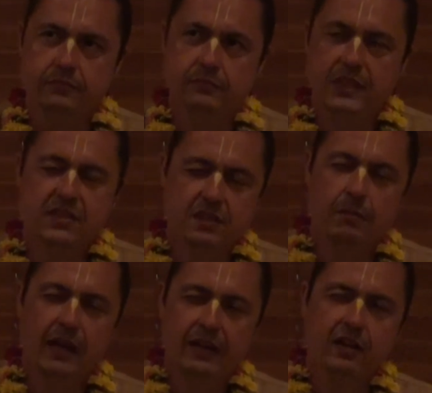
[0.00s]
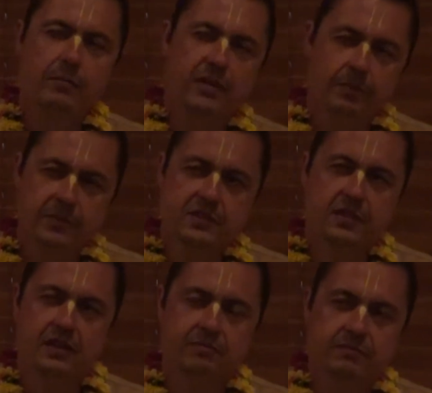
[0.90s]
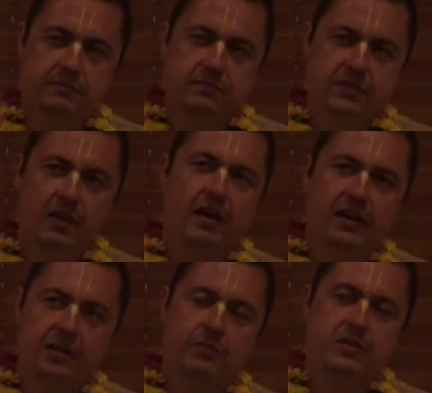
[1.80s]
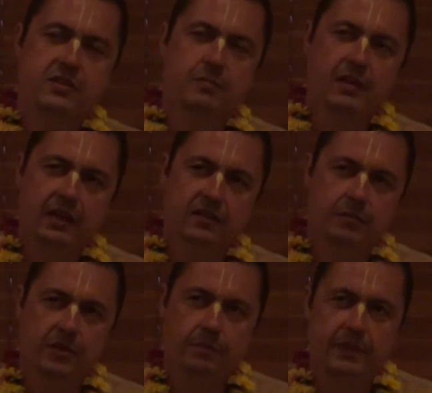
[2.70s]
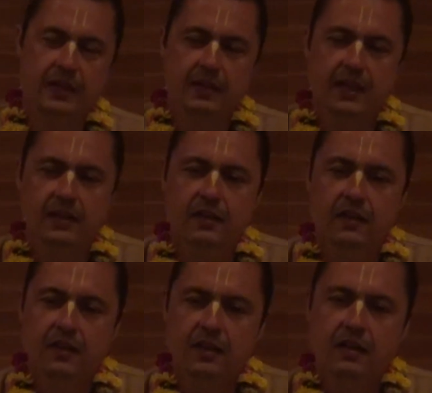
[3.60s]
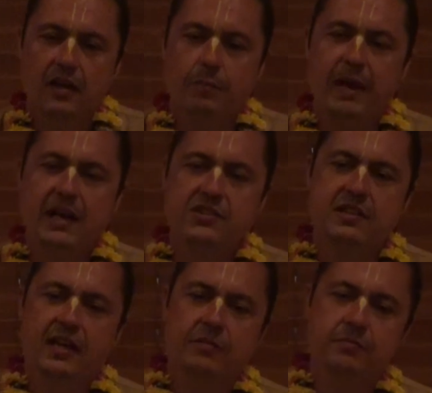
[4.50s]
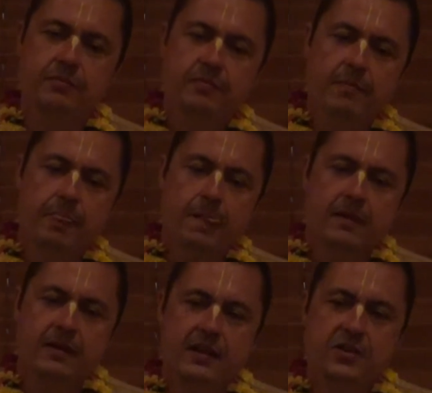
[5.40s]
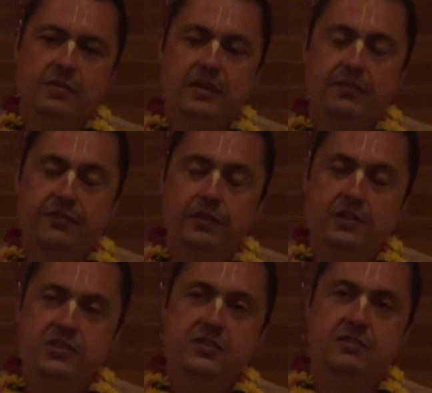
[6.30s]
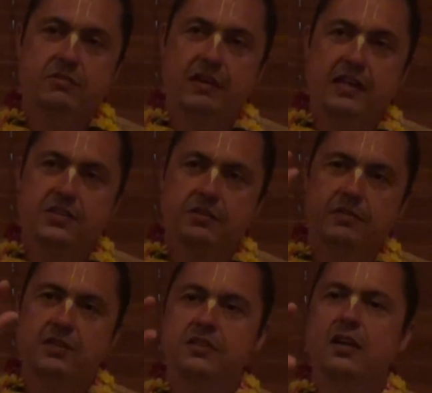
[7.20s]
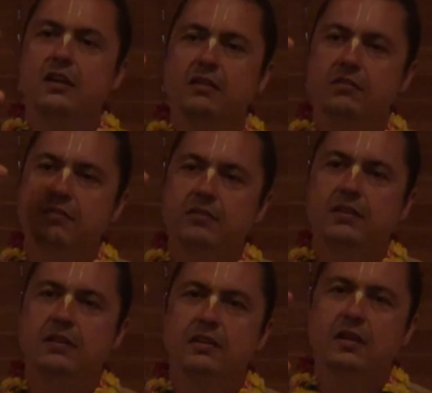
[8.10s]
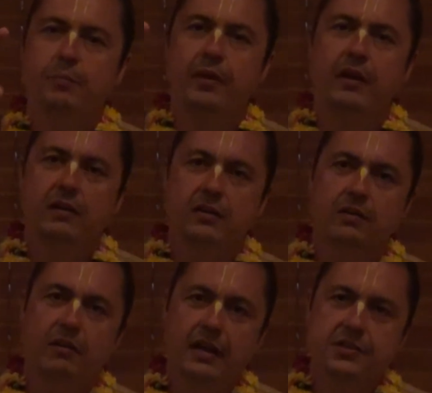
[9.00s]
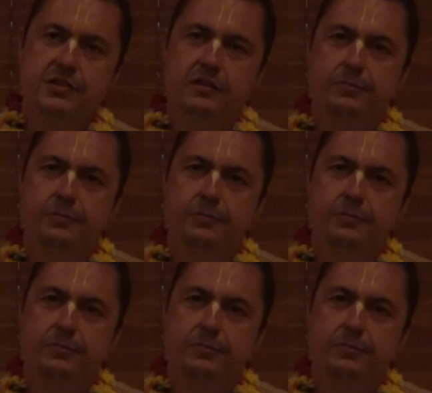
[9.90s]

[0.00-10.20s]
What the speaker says: There's some light coming up. It's not dark anymore, some light coming up. And then Abhasnam is when the first rays of the sun will appear in the horizon.